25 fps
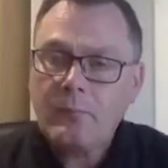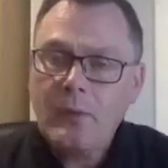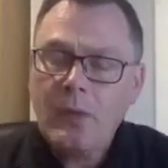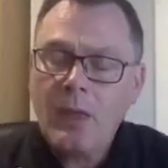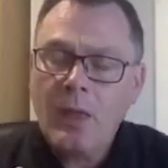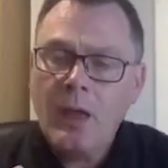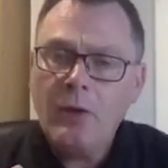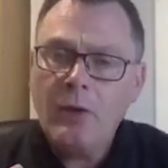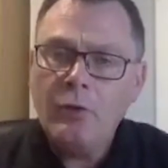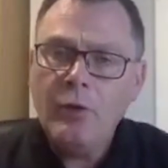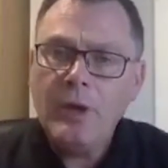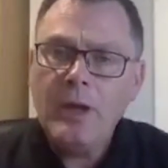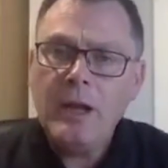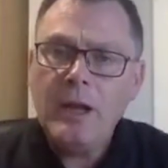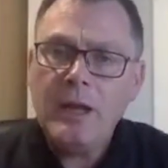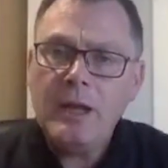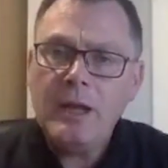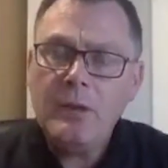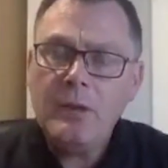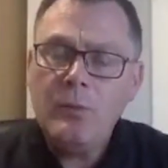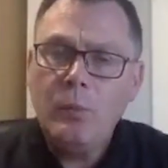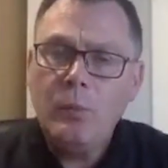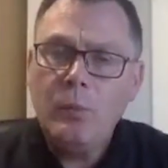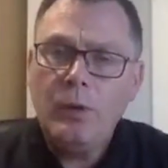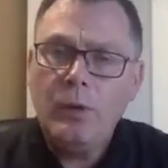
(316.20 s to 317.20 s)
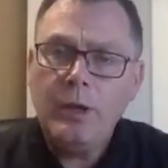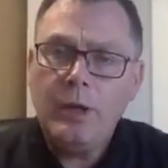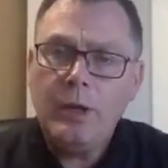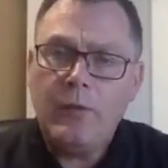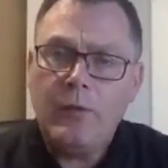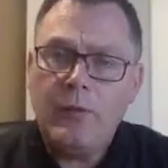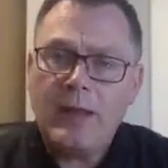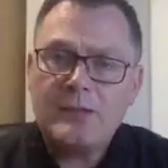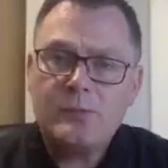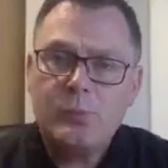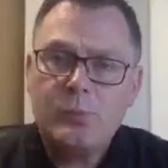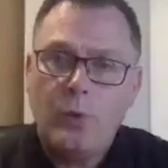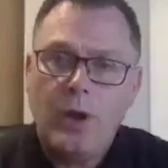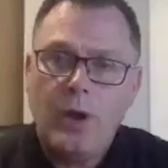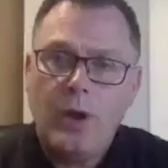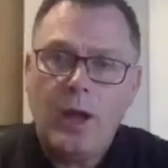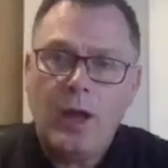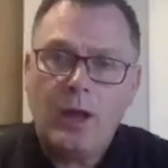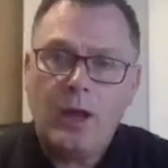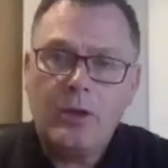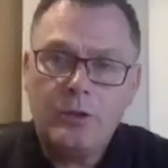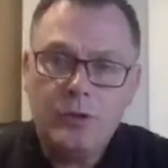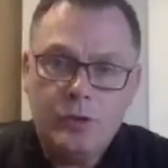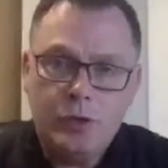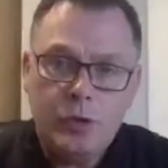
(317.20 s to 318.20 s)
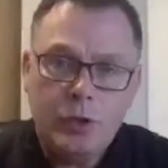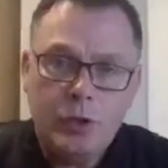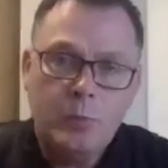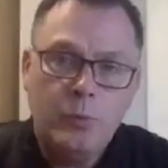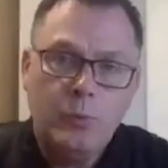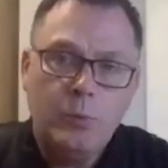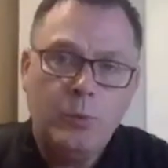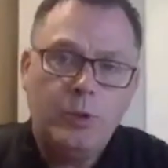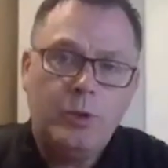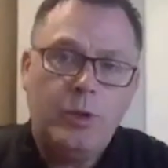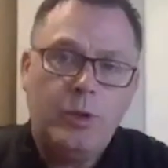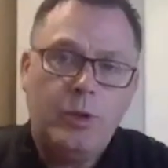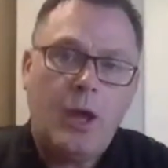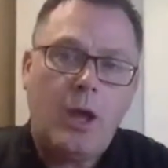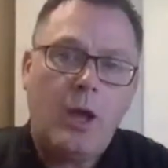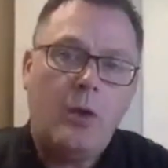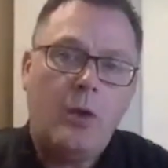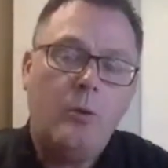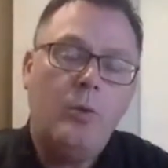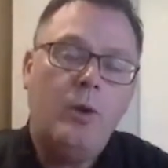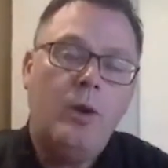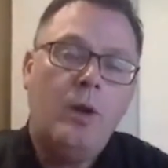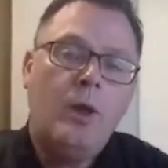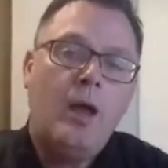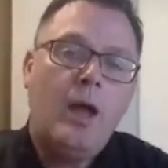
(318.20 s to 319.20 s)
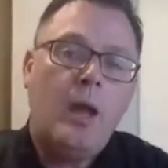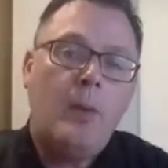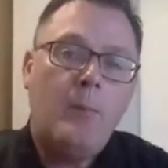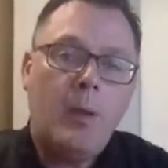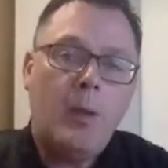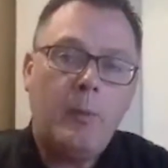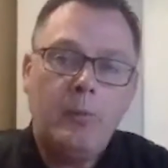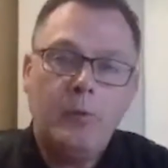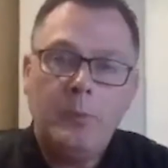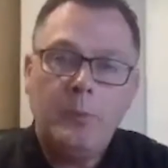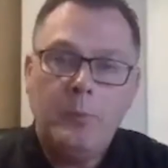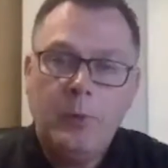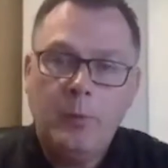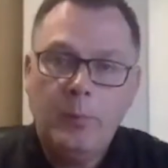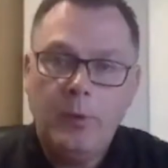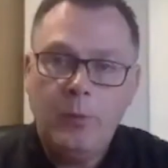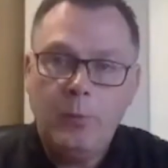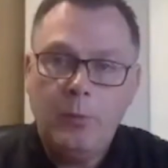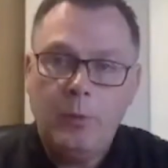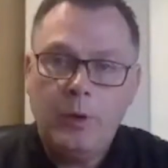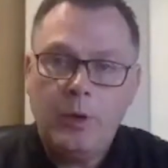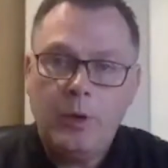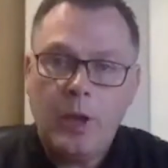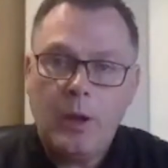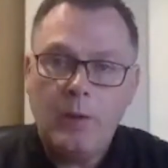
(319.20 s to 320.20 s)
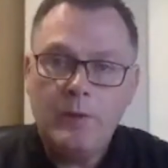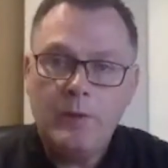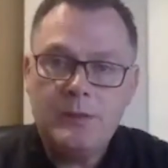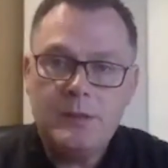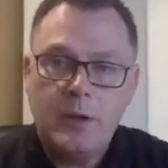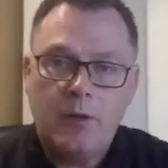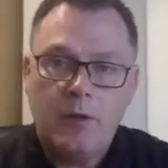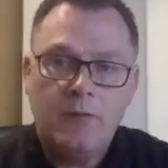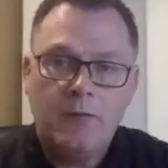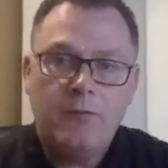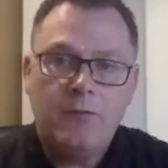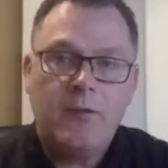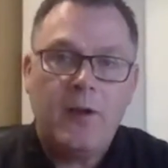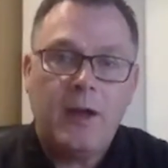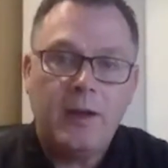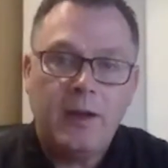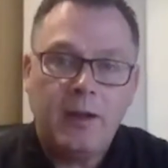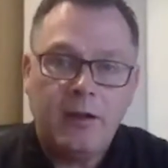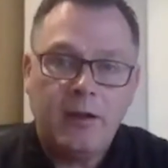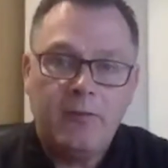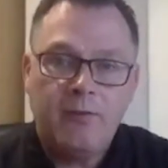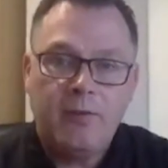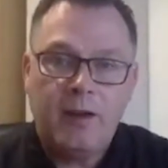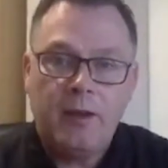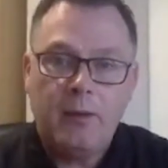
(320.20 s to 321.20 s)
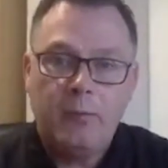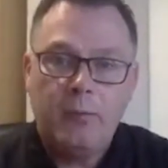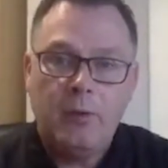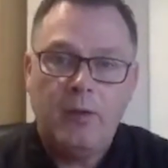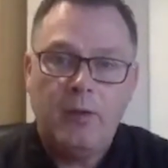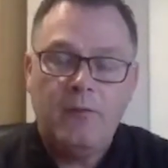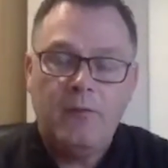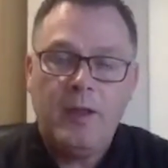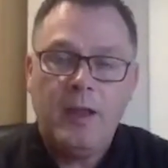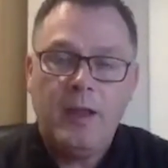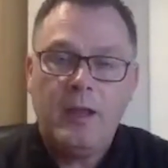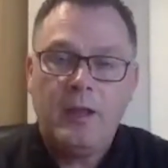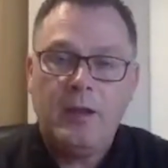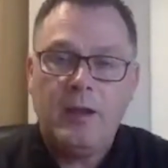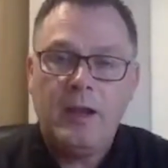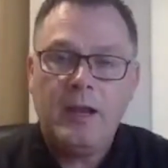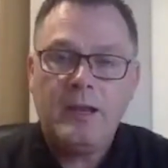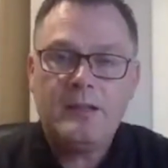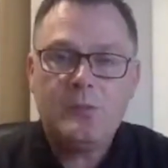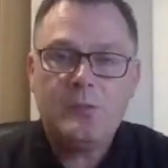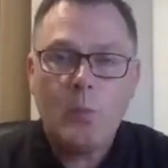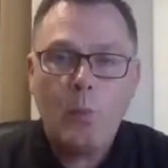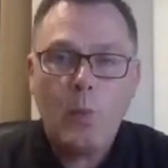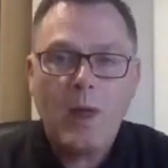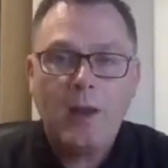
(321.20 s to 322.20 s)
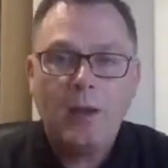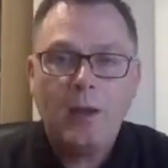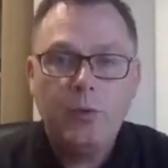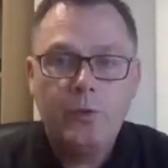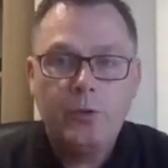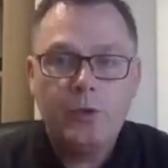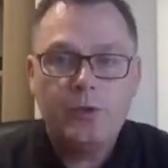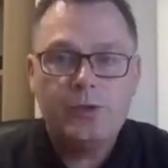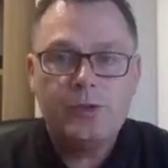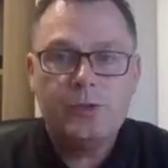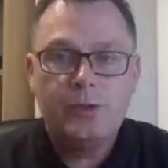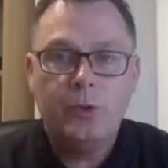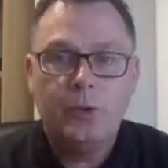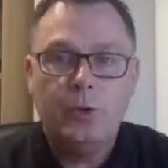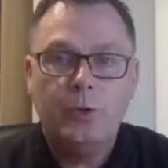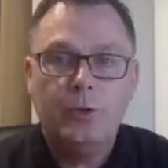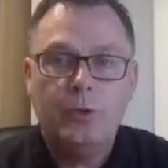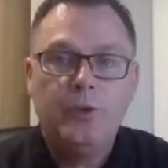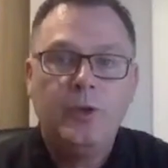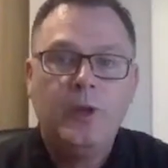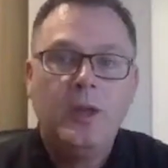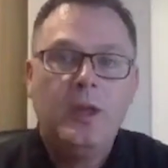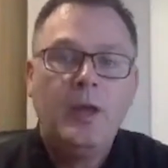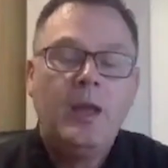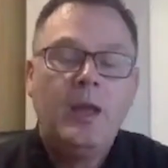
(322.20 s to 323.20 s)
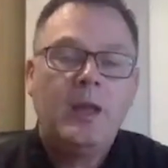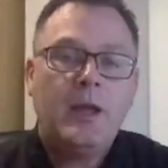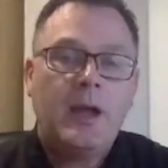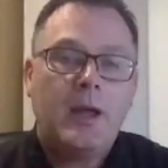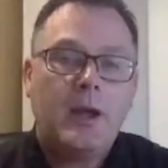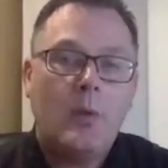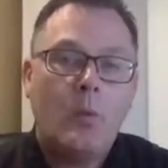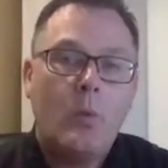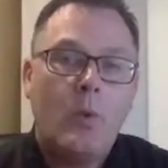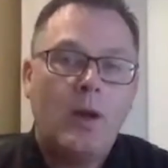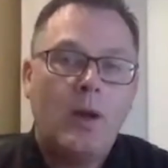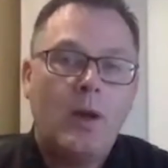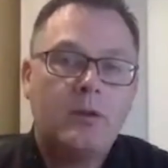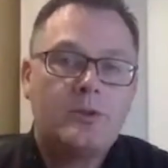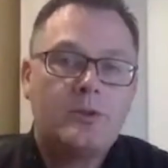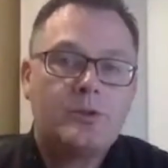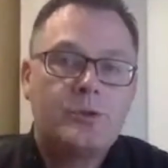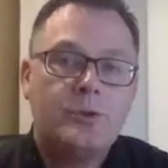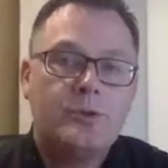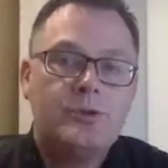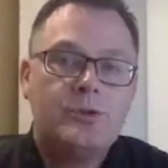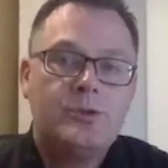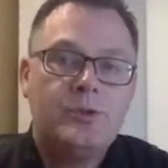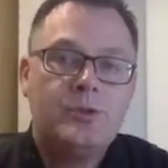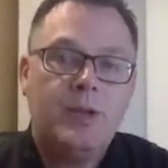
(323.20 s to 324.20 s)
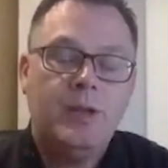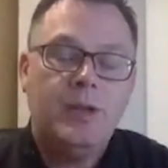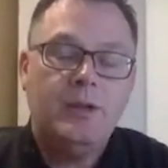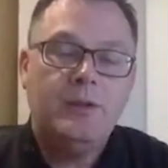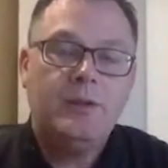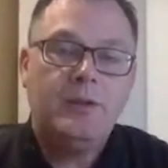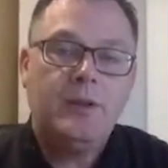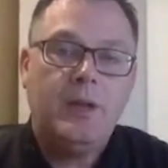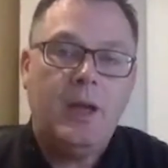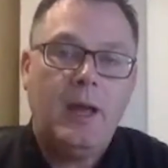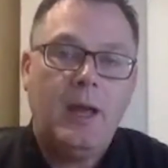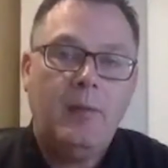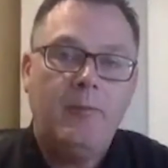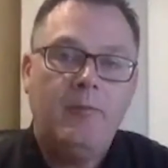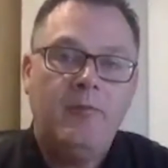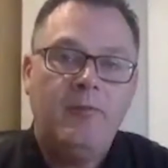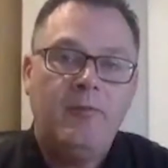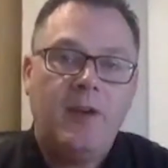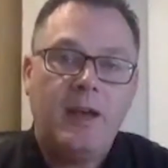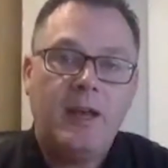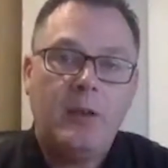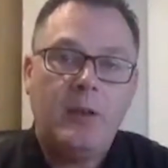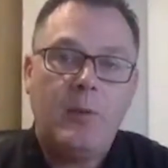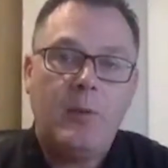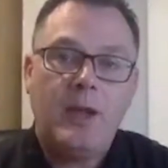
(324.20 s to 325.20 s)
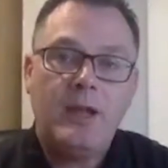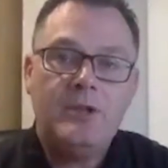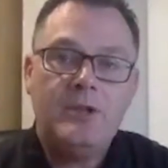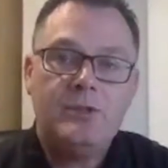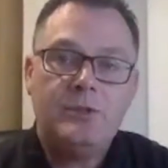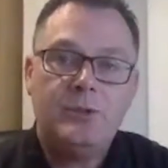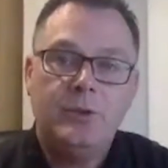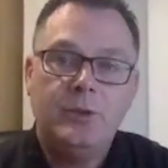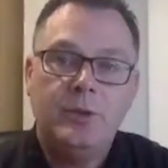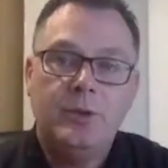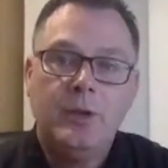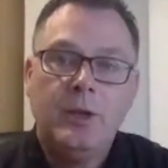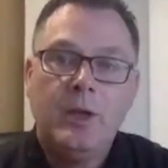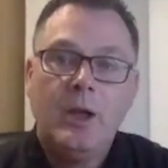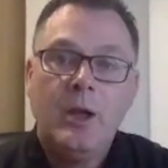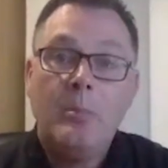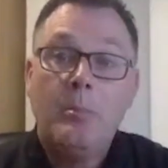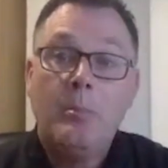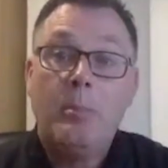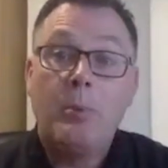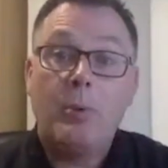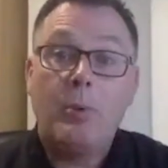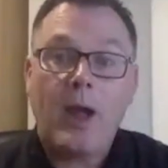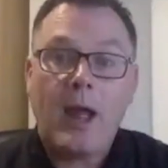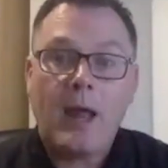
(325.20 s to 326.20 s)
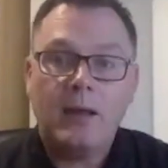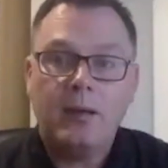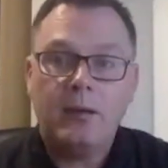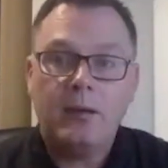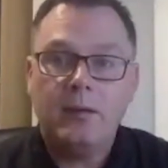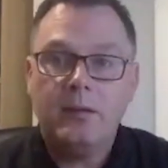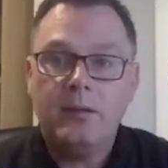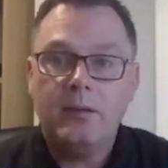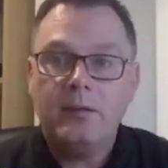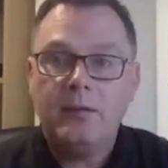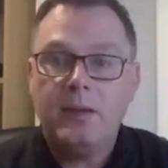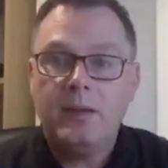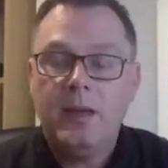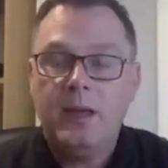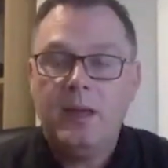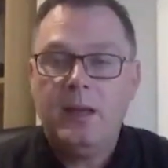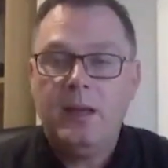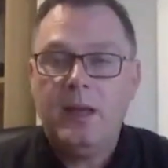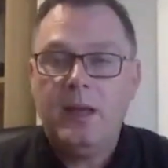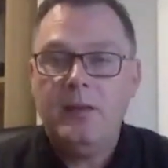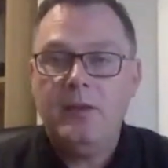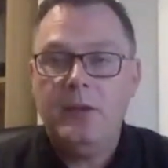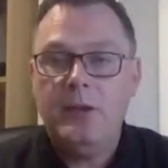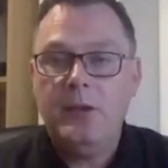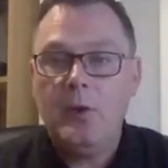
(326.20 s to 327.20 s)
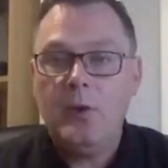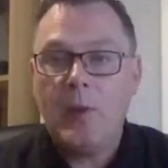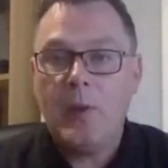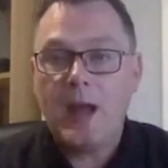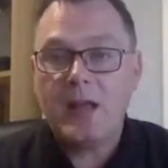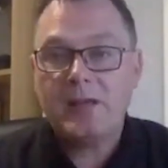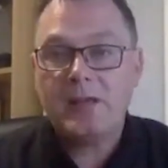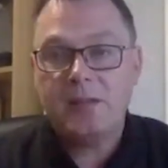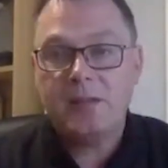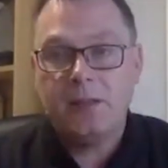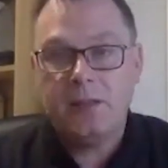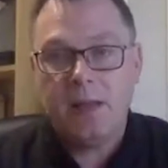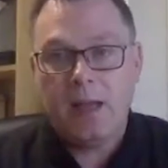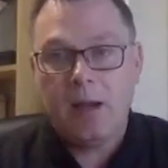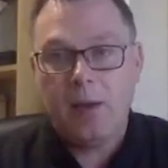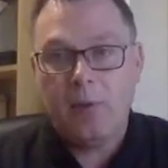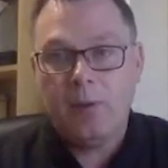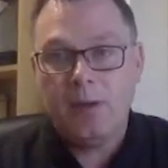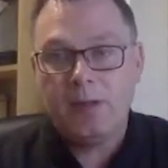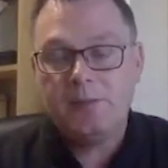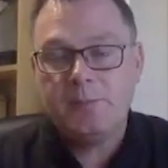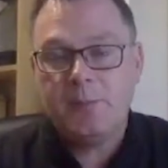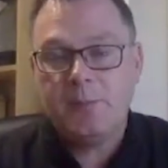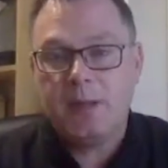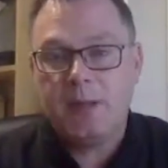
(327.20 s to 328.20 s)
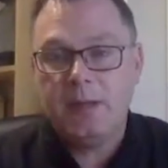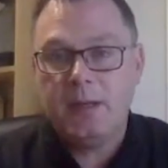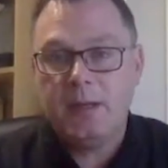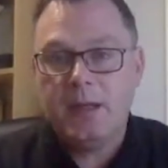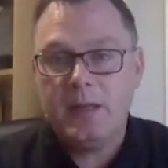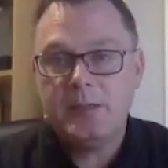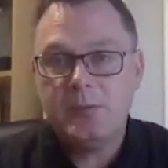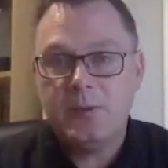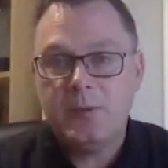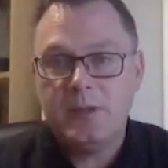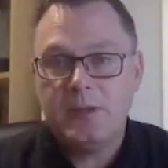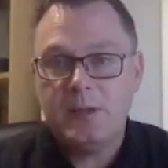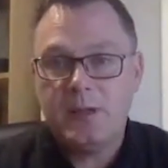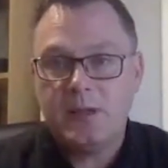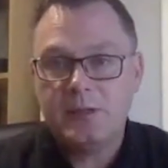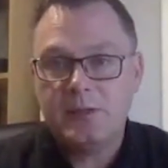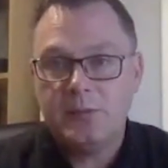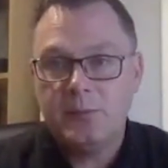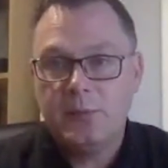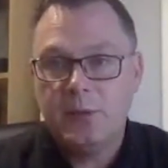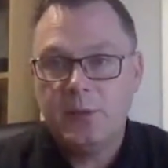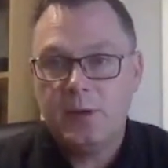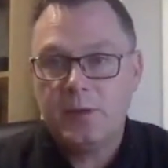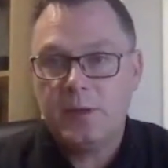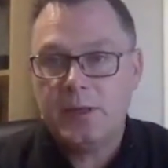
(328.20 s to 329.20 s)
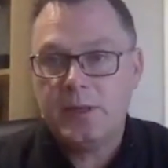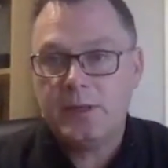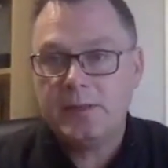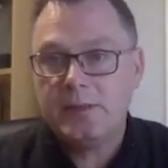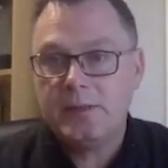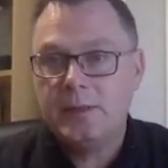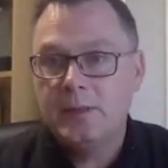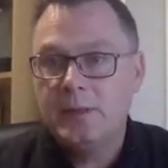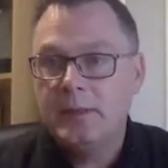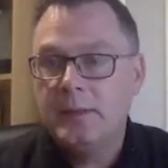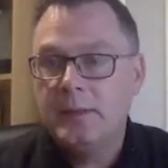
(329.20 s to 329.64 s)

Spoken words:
really, that's where a consumer would go, a member of the public would go to go and find out the value of their vehicle. And it's a well understood, kind of well trusted valuation brand in the US and now expanding into international markets.